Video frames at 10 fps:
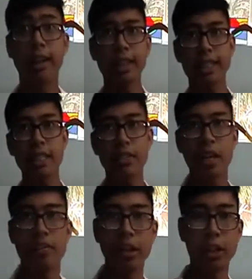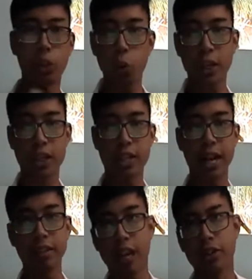Now, I'd like to give a very quick
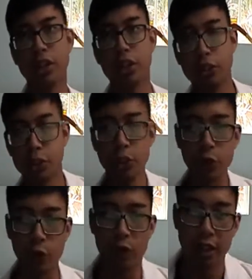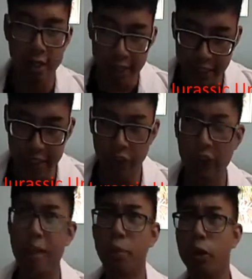shout out to Stephen
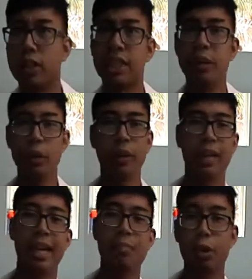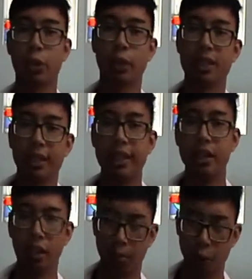Ray Morris. He wrote a book recently
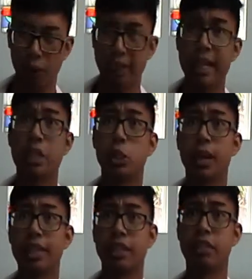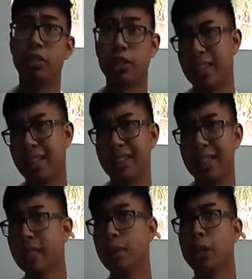called Molding a Jurassic Universe in the
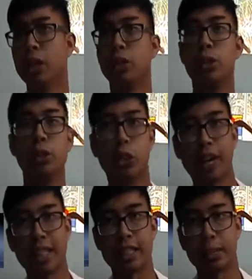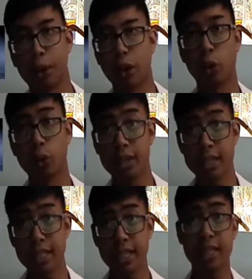Lead Up to Jurassic Park,
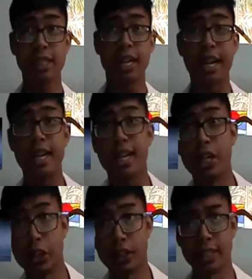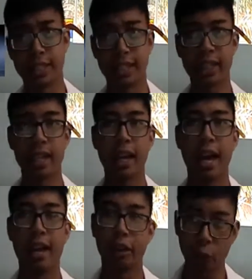which is a interesting
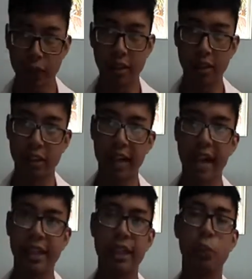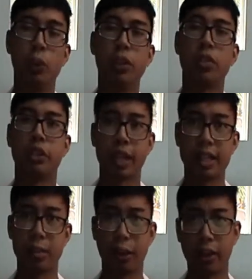and quick look at the world of
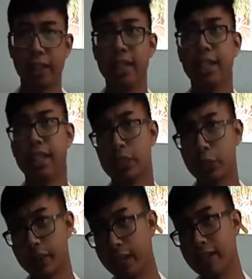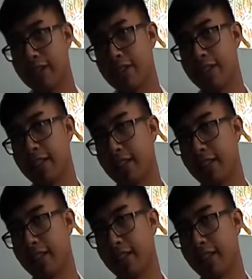Jurassic Park, considering